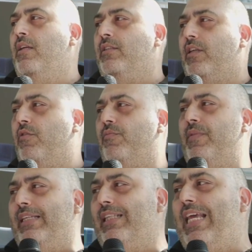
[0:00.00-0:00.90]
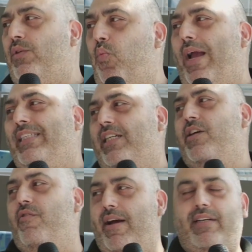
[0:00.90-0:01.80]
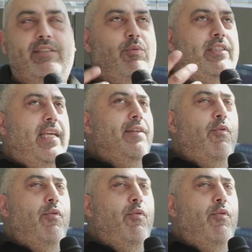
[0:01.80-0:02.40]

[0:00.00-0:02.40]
So there's less waiting around, as we said,